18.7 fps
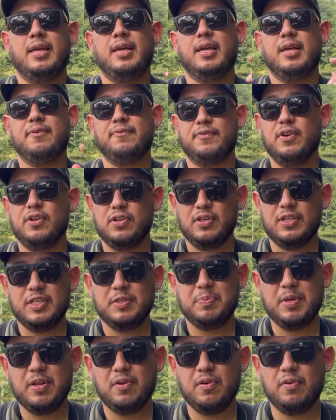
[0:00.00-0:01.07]
If you enjoyed this
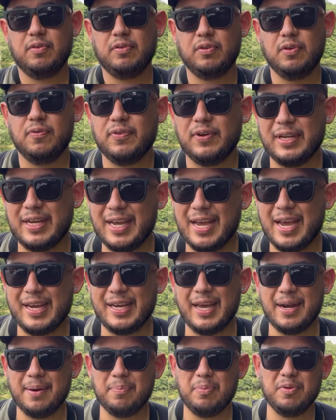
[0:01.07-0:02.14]
video, don't forget I
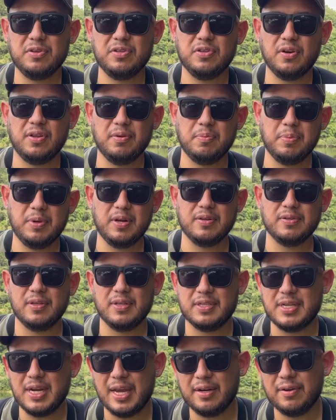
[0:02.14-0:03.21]
got a bunch of other videos on the
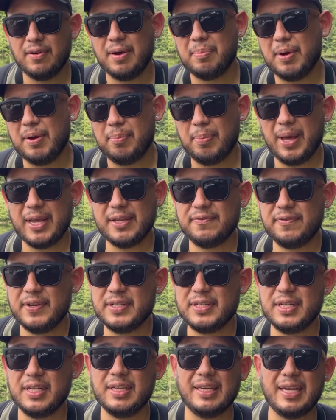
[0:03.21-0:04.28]
channel about bass
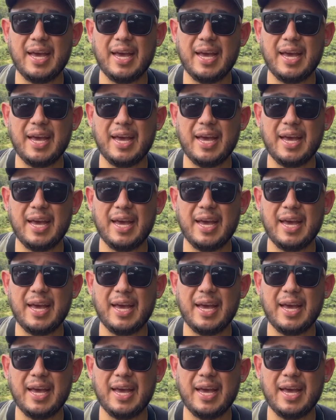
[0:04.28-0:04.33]
fishing,